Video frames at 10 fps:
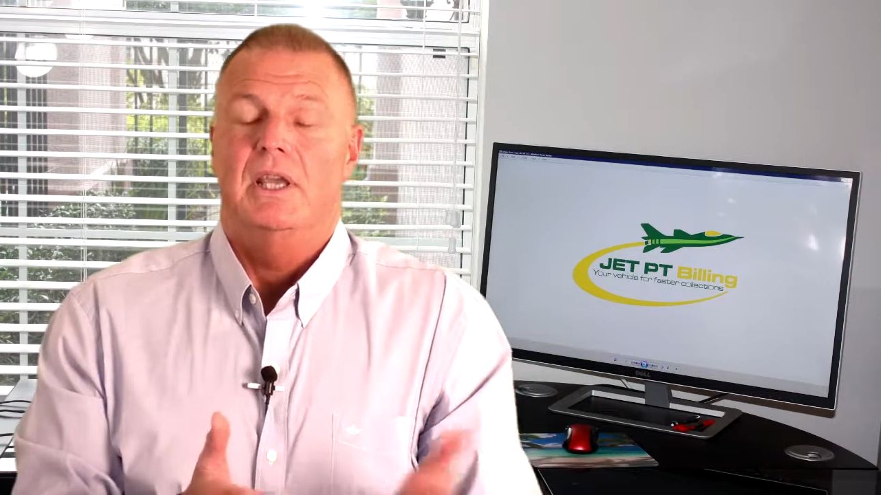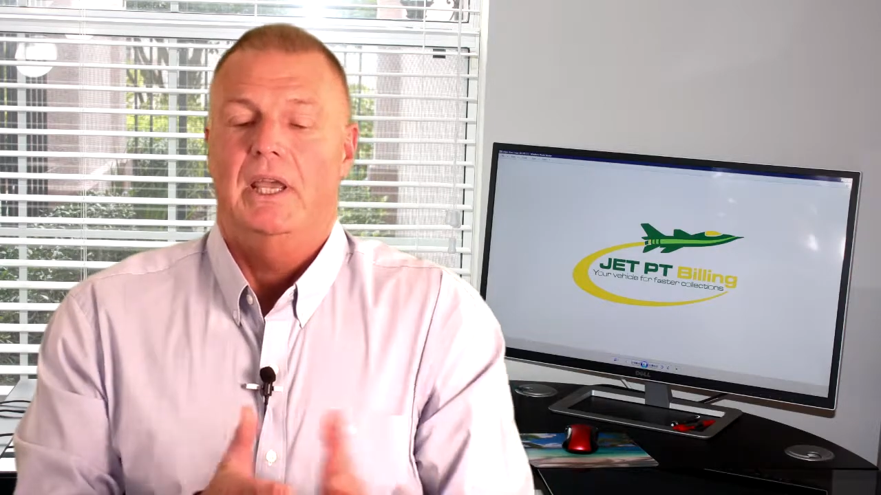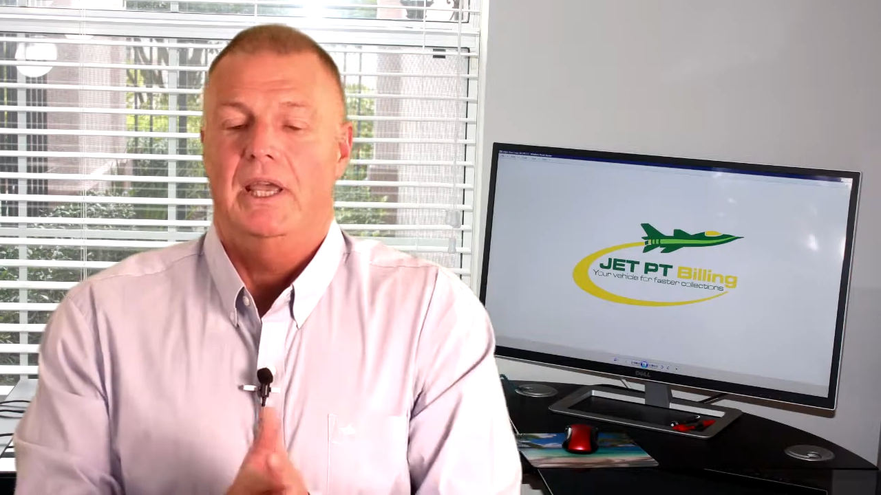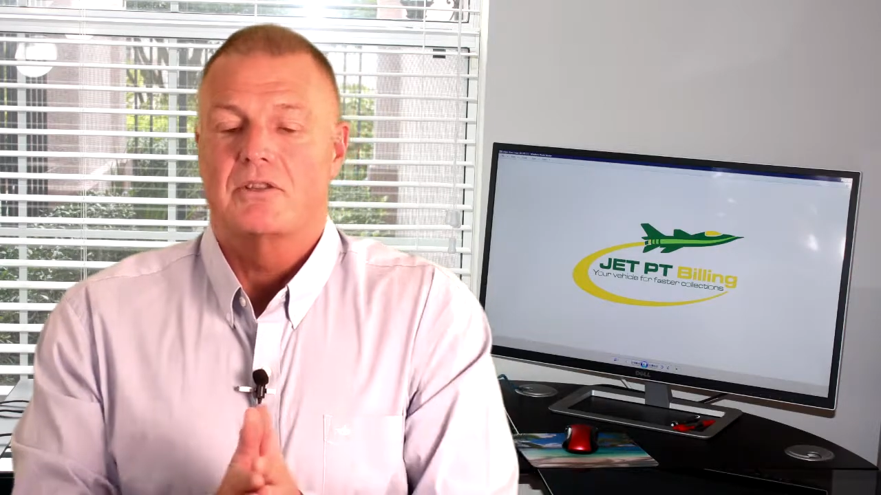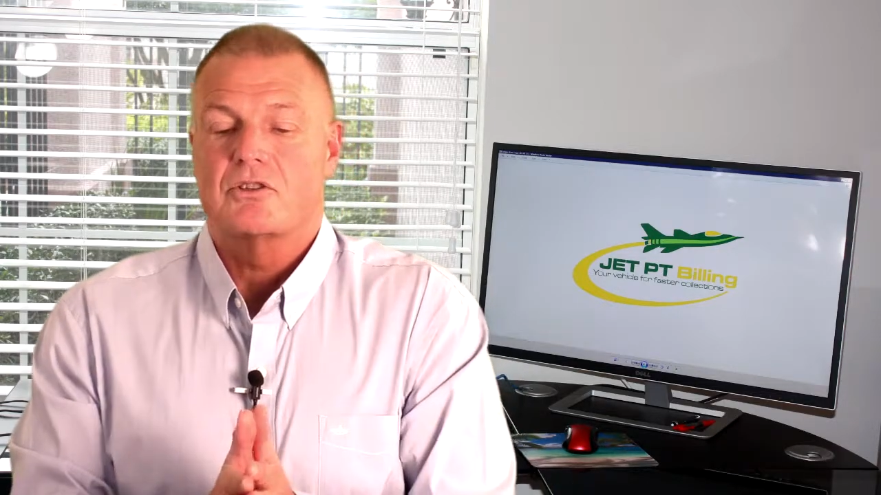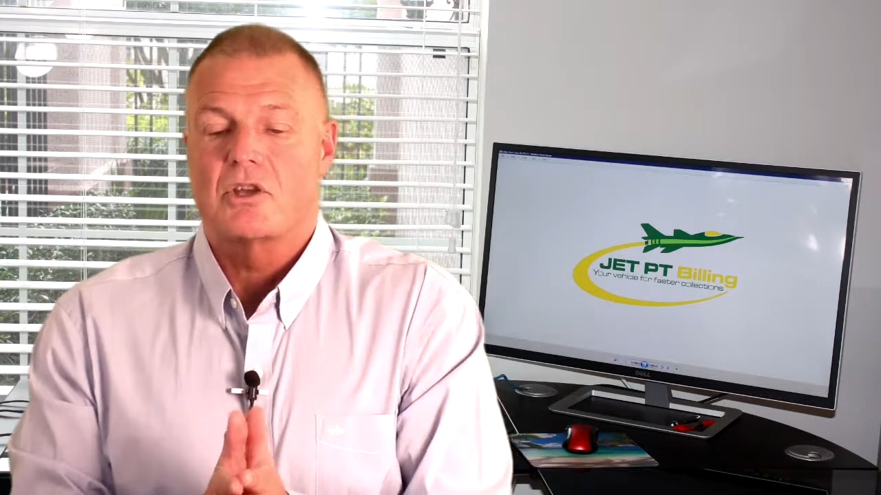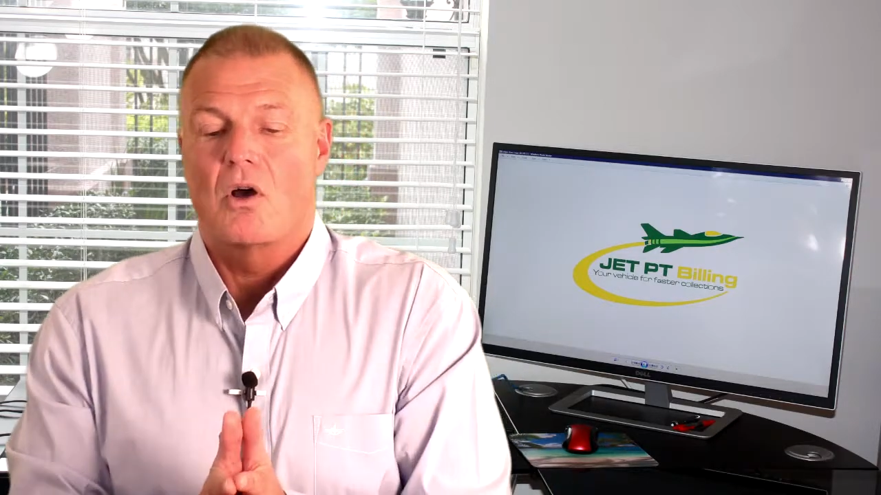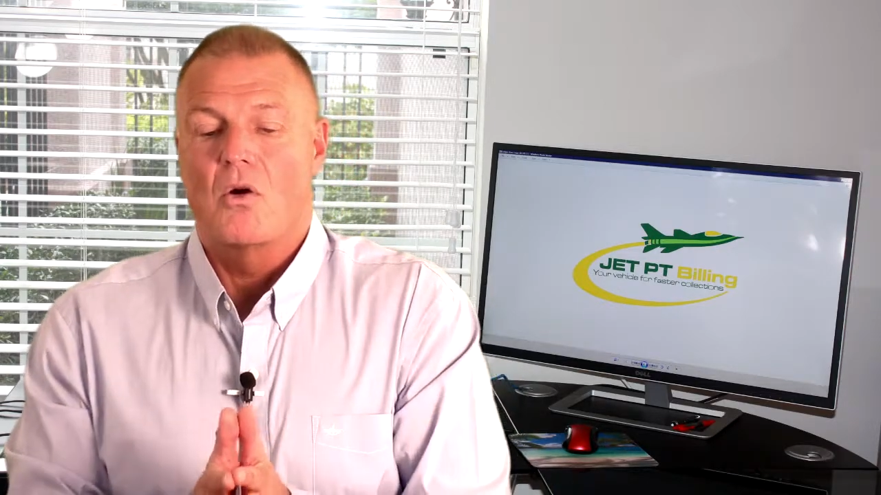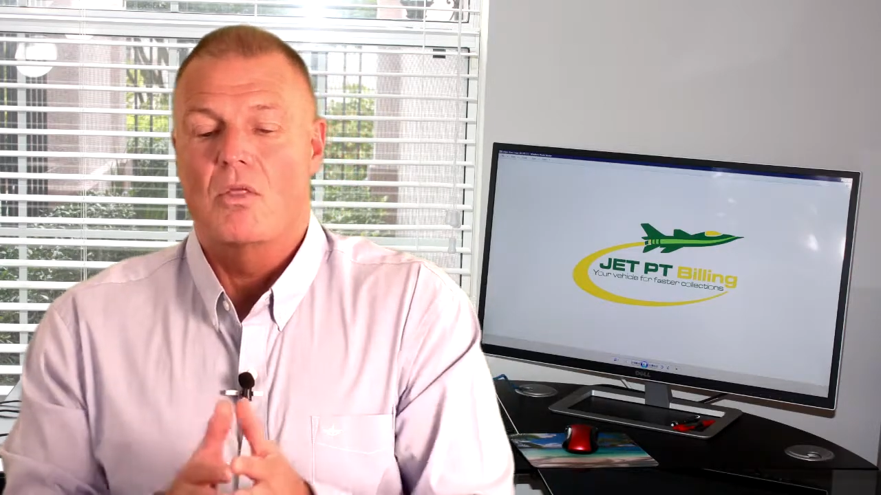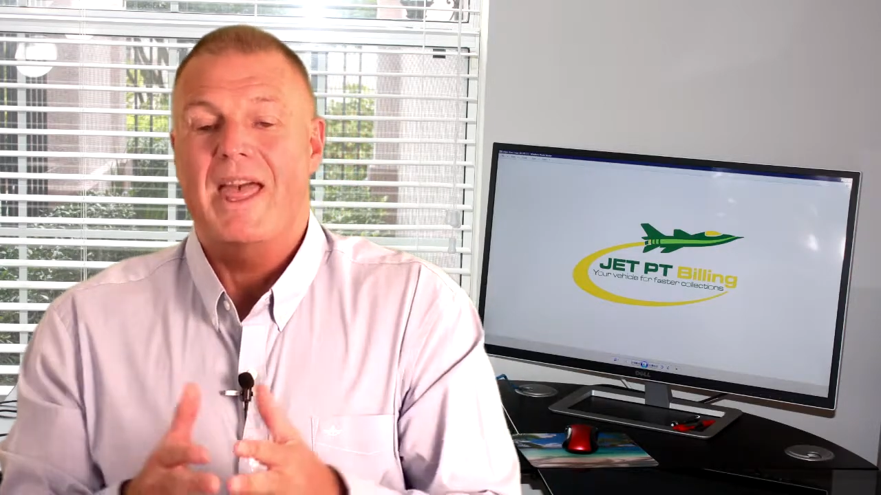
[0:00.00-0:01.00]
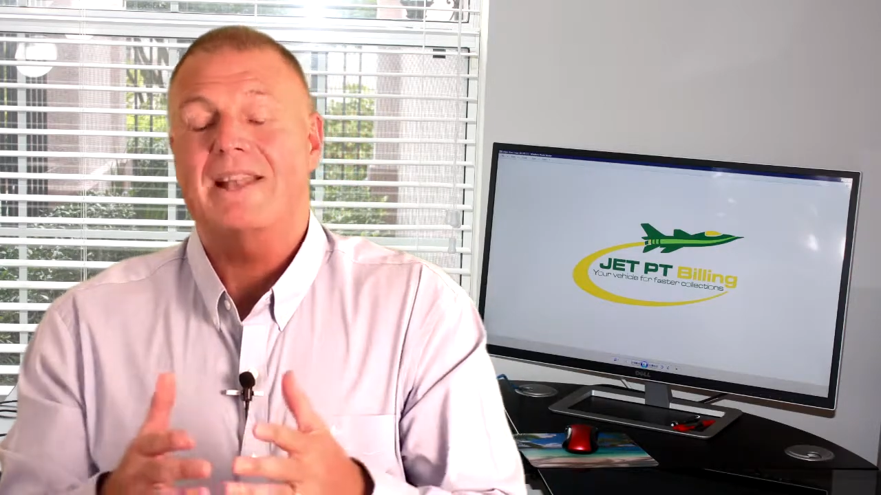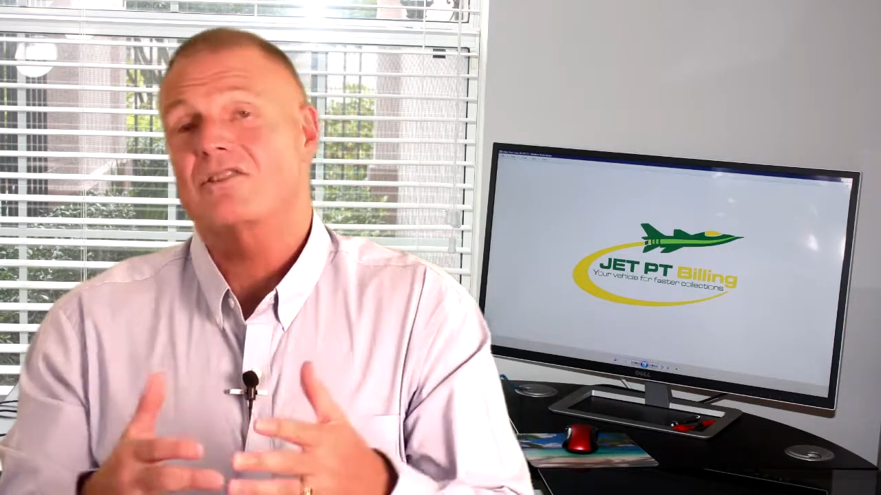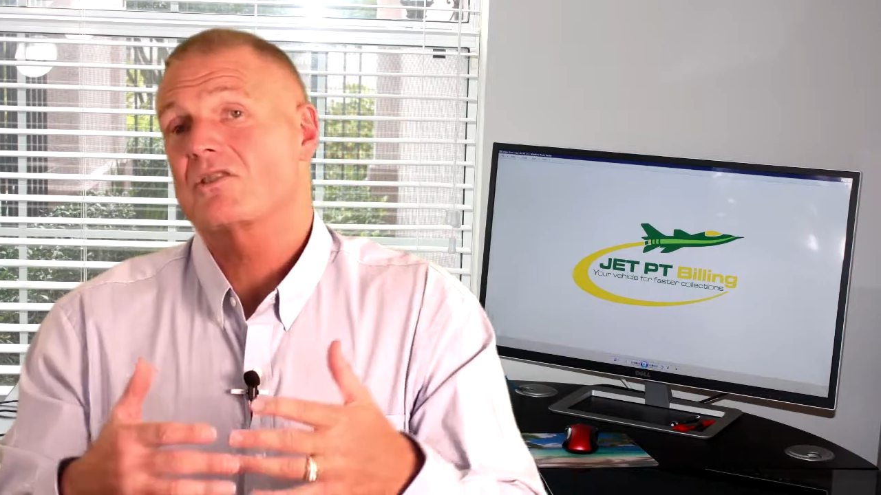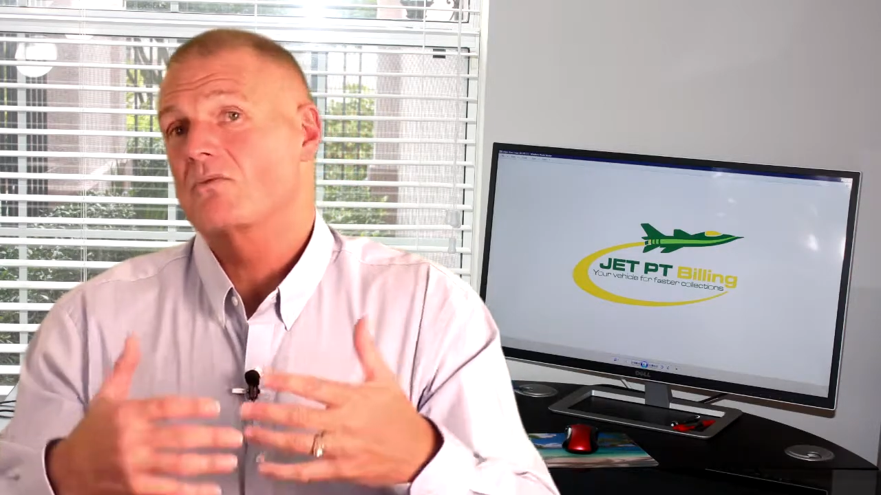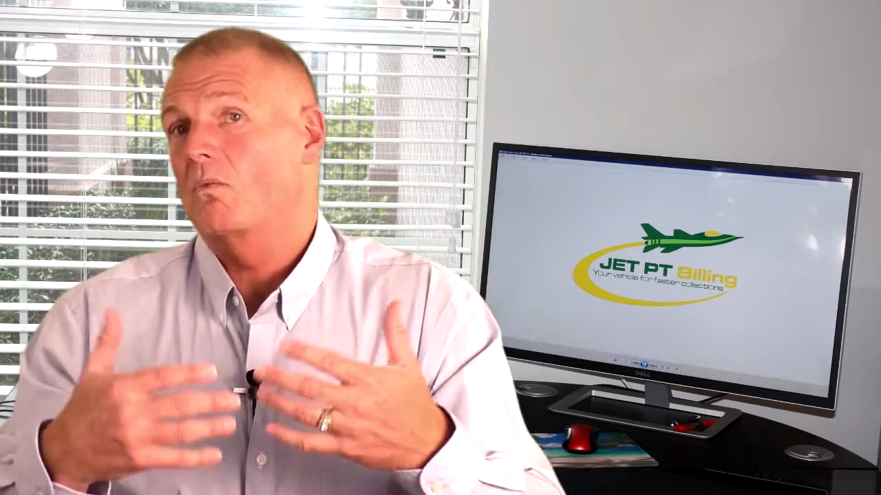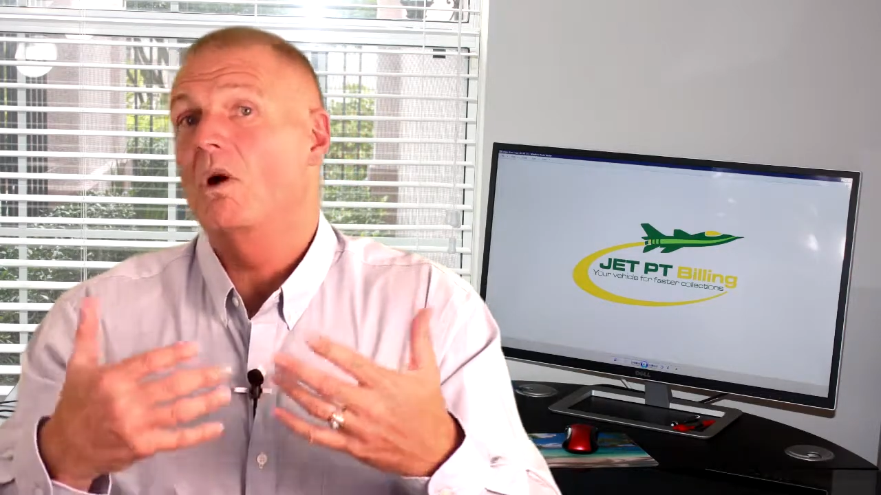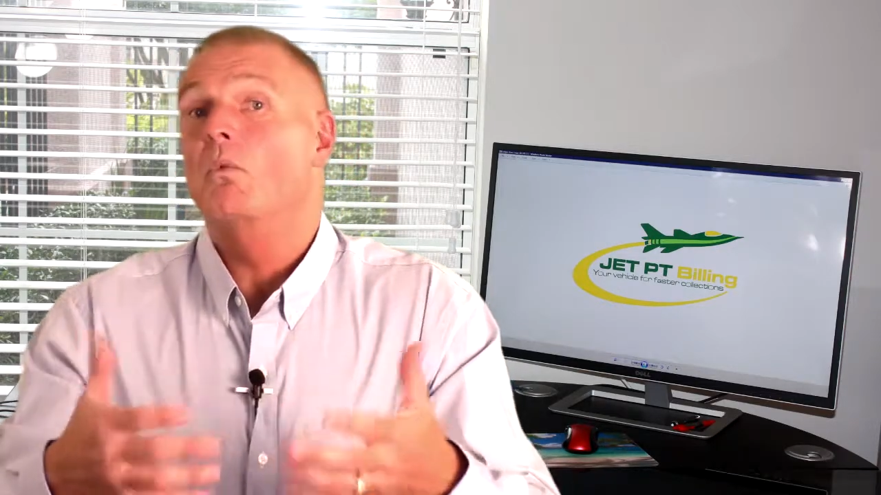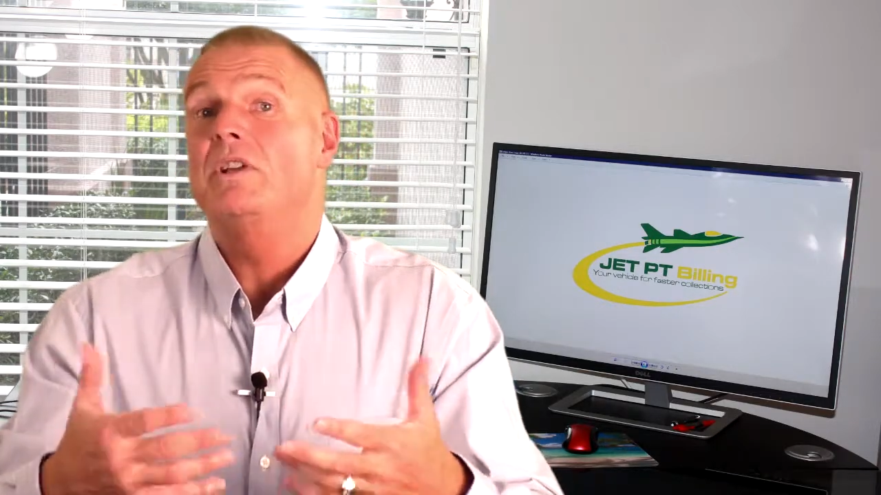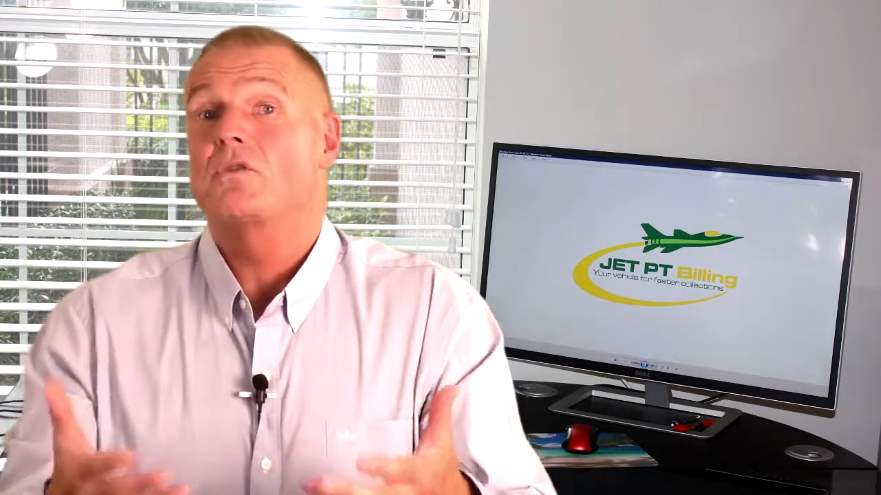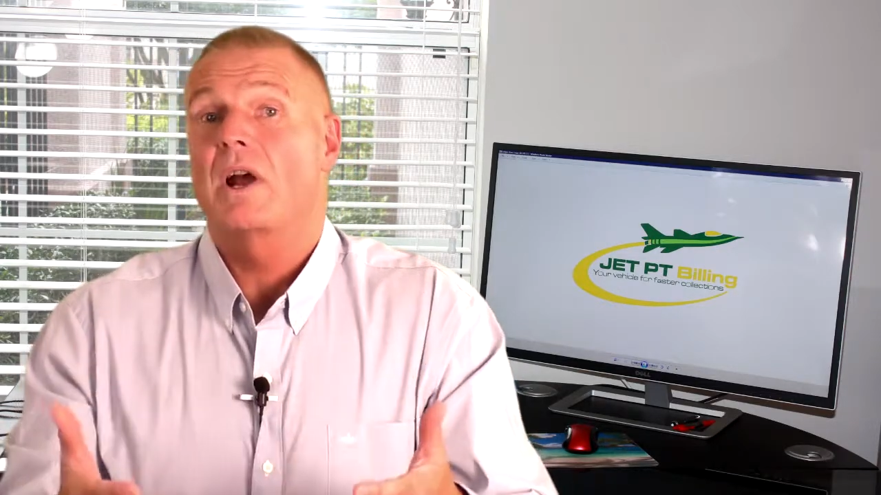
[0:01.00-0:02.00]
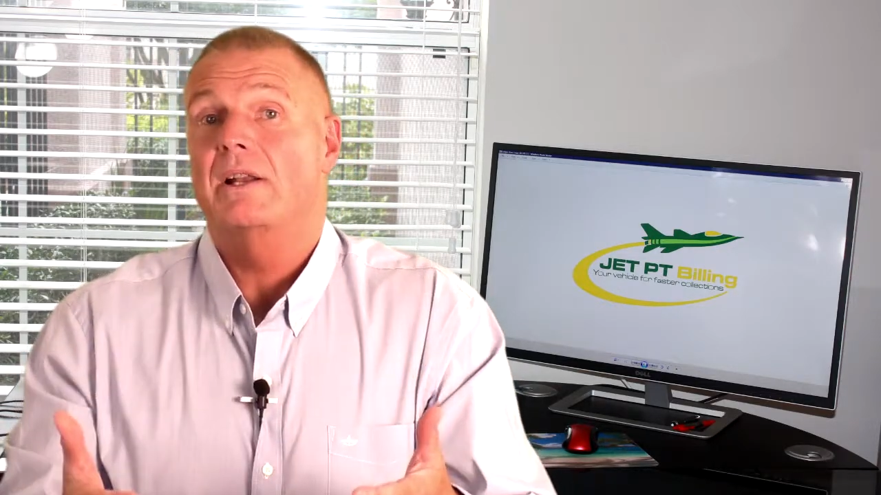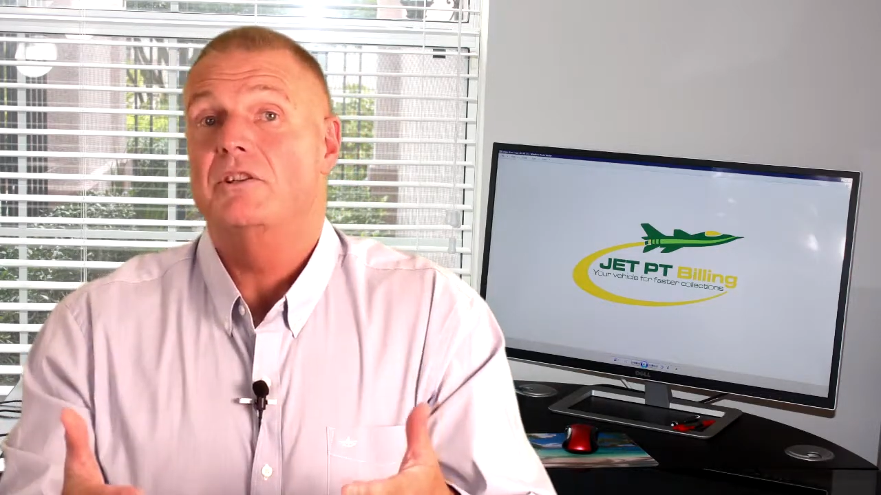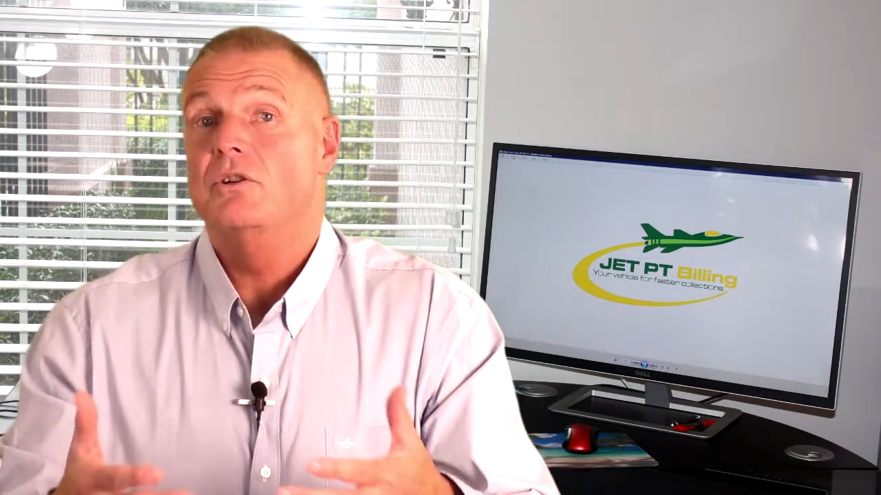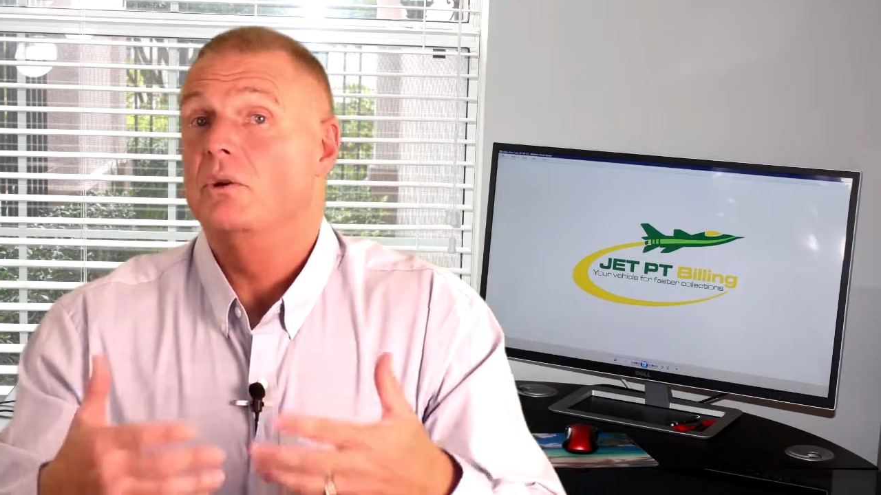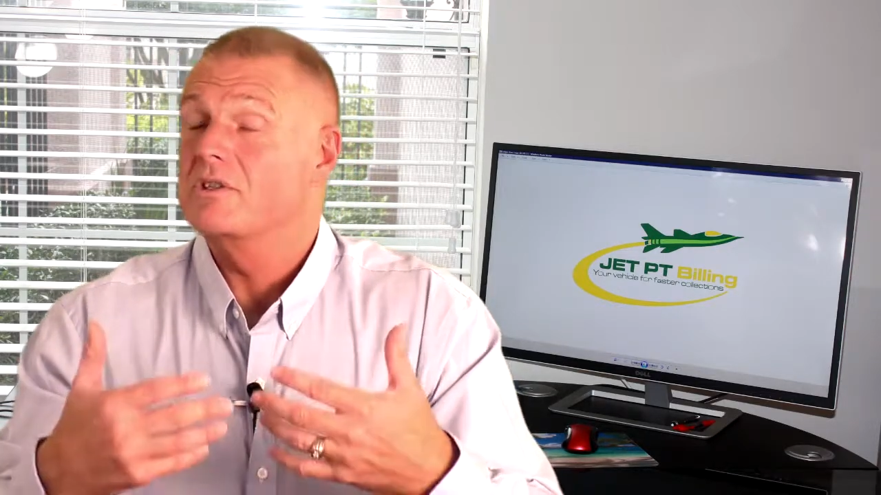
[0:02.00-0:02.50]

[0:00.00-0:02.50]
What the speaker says: And so that's what we try to do,